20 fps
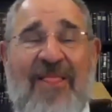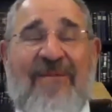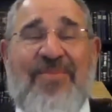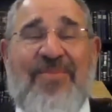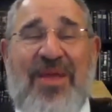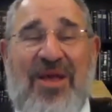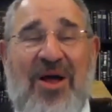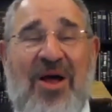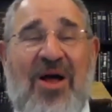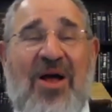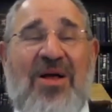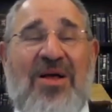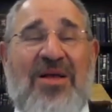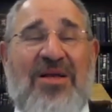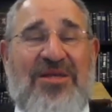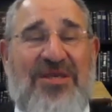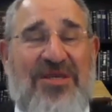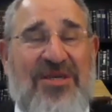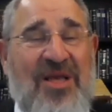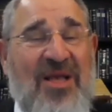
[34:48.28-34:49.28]

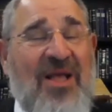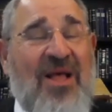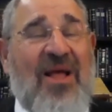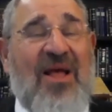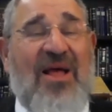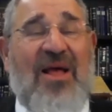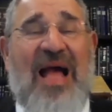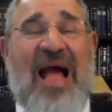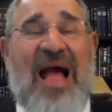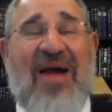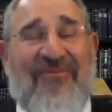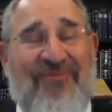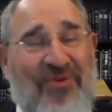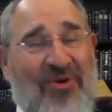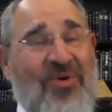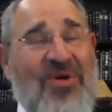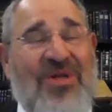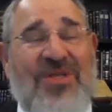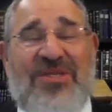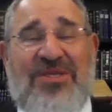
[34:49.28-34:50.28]
Because
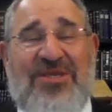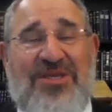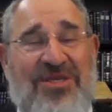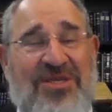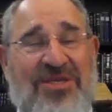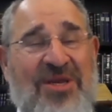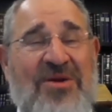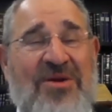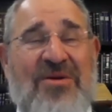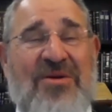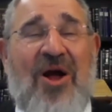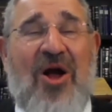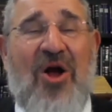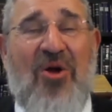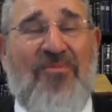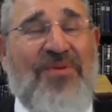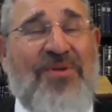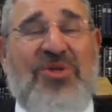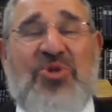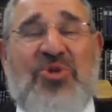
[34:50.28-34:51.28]
affluence
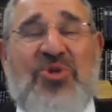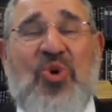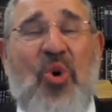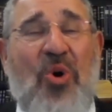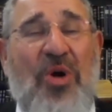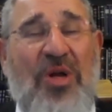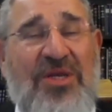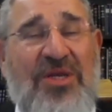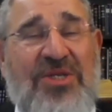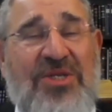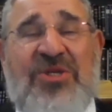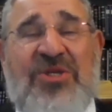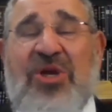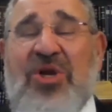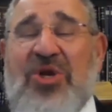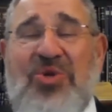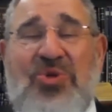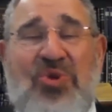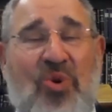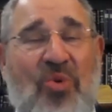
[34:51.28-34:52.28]
opens doors
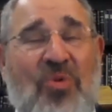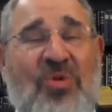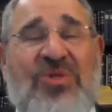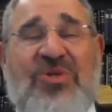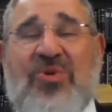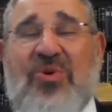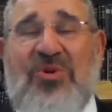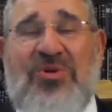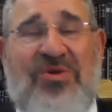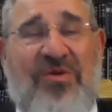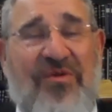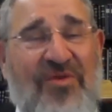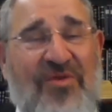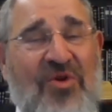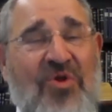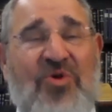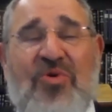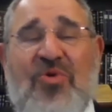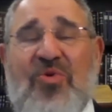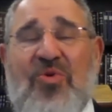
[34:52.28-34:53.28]
to all sorts of
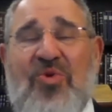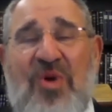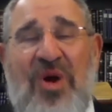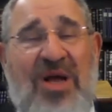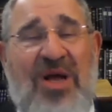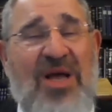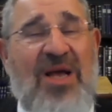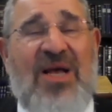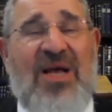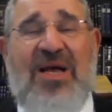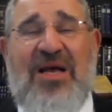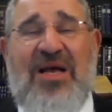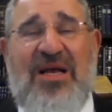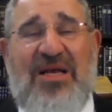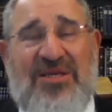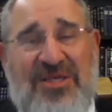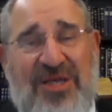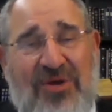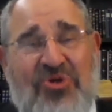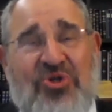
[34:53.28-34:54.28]
new
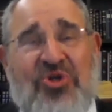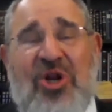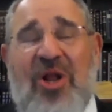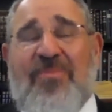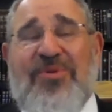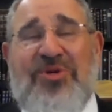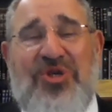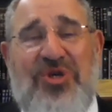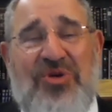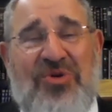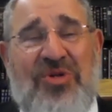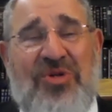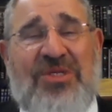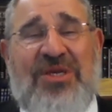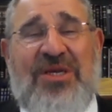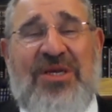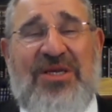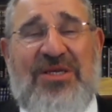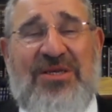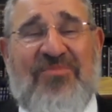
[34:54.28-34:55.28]
social
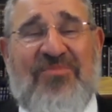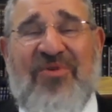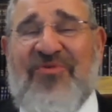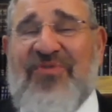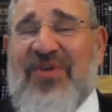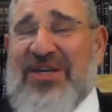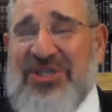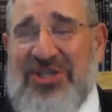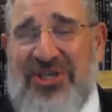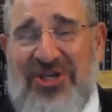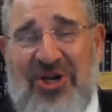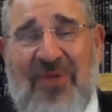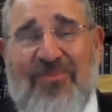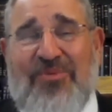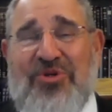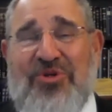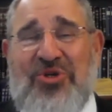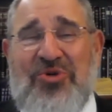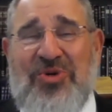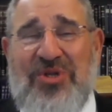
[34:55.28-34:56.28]
opportunities and professional
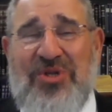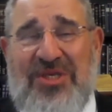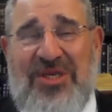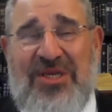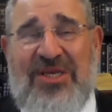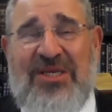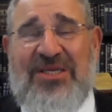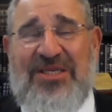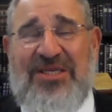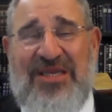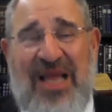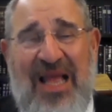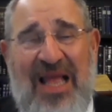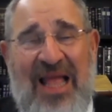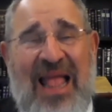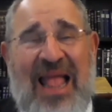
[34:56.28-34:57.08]
opportunities,